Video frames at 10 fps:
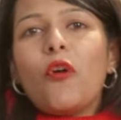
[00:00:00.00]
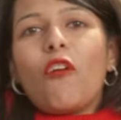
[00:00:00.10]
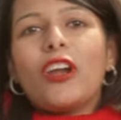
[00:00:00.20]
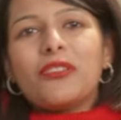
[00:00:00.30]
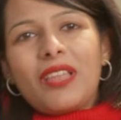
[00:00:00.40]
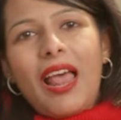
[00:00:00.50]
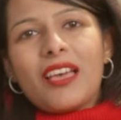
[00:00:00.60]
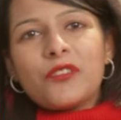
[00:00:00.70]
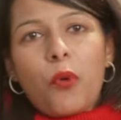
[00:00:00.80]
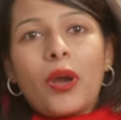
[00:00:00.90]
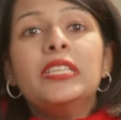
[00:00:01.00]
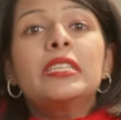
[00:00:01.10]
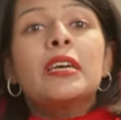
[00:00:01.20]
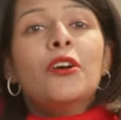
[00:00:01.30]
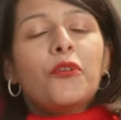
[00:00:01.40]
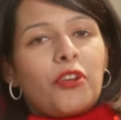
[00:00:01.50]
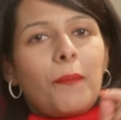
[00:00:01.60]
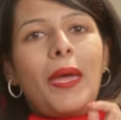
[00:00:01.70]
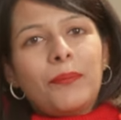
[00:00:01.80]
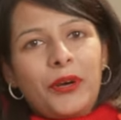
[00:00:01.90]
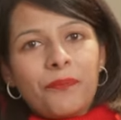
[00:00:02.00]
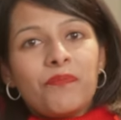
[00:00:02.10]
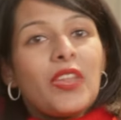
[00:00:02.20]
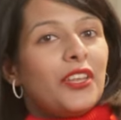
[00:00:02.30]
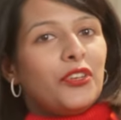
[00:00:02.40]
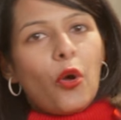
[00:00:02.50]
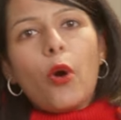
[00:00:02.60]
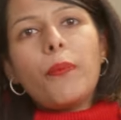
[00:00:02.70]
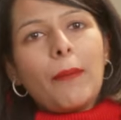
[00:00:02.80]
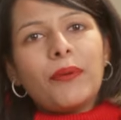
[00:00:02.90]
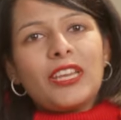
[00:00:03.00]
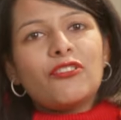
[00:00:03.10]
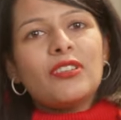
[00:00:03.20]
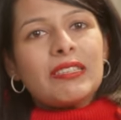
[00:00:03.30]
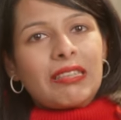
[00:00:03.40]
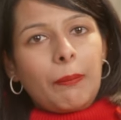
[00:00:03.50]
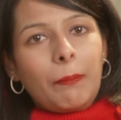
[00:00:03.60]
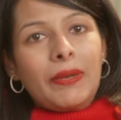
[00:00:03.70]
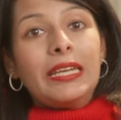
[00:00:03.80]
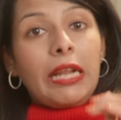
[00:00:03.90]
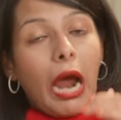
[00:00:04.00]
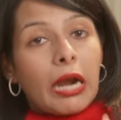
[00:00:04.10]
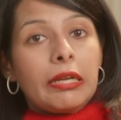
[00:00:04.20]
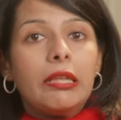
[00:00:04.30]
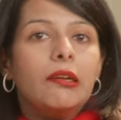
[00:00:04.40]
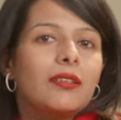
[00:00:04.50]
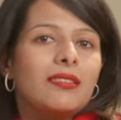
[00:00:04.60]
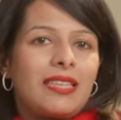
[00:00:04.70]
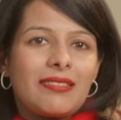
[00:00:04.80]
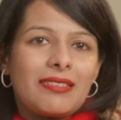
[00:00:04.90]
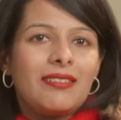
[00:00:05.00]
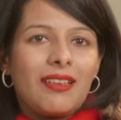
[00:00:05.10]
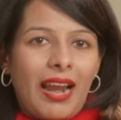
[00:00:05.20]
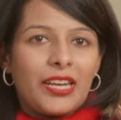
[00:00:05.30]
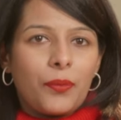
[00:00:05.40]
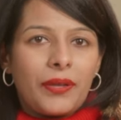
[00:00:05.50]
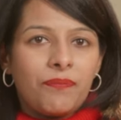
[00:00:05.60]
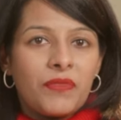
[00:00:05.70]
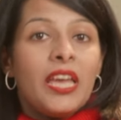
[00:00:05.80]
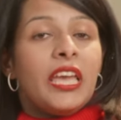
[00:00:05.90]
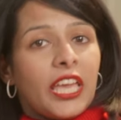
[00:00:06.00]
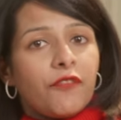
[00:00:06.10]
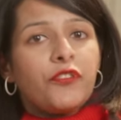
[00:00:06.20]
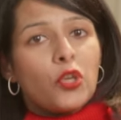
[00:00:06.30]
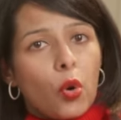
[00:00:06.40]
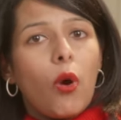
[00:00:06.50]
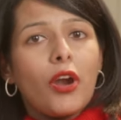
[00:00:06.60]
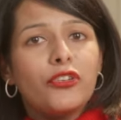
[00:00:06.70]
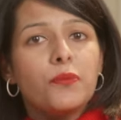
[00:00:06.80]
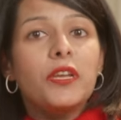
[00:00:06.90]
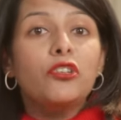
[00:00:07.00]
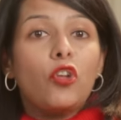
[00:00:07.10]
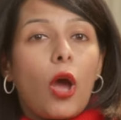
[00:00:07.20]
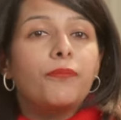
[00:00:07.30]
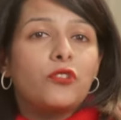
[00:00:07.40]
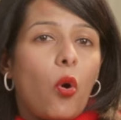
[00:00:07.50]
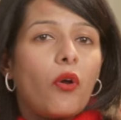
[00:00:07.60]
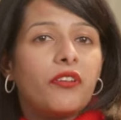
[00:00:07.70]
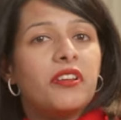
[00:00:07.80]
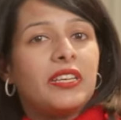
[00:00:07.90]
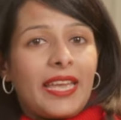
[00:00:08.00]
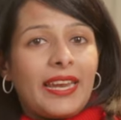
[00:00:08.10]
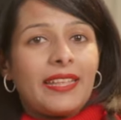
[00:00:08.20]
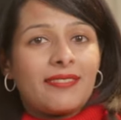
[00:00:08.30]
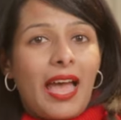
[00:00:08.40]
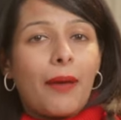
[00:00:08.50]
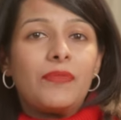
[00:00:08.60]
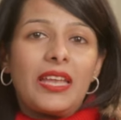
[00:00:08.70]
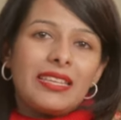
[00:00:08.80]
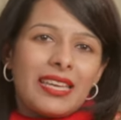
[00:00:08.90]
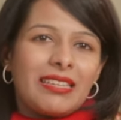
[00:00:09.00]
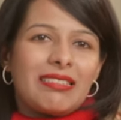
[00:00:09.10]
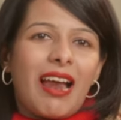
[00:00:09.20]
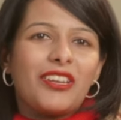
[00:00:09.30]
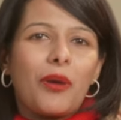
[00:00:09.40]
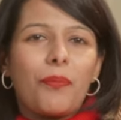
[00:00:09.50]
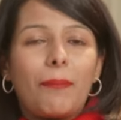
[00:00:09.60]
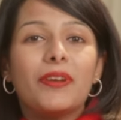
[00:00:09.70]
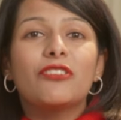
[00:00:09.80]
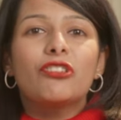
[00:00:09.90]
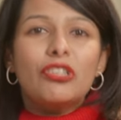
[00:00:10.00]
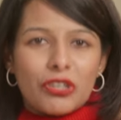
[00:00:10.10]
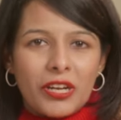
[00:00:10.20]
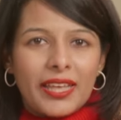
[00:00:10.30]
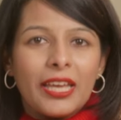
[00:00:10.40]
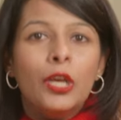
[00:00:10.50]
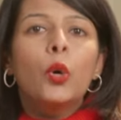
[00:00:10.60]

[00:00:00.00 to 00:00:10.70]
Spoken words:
move on to the last point, remember, no preparation is complete until it is tested the right way. If you want to be a top scorer in GATE exam, then kickstart your preparation today